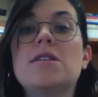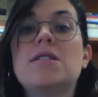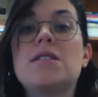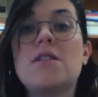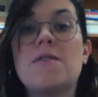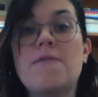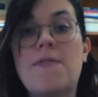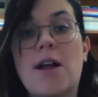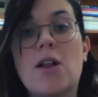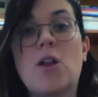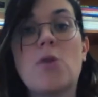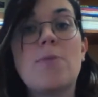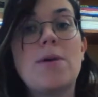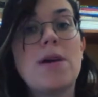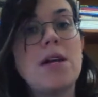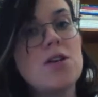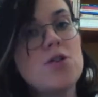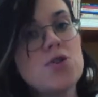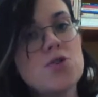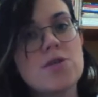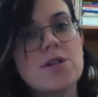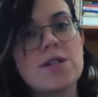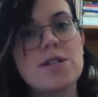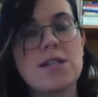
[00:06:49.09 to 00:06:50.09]
develop
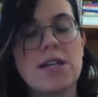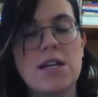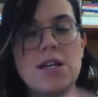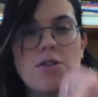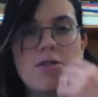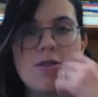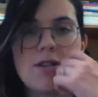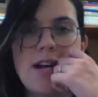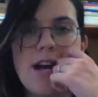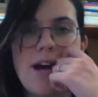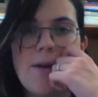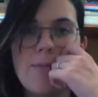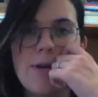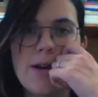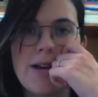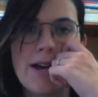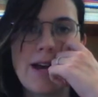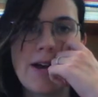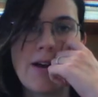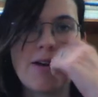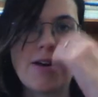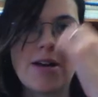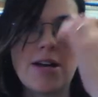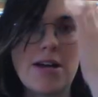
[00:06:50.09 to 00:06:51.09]
interest in your topic
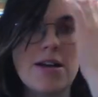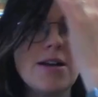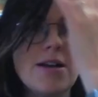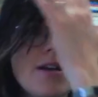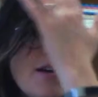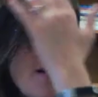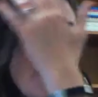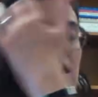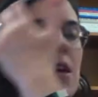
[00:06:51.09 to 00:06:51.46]
area,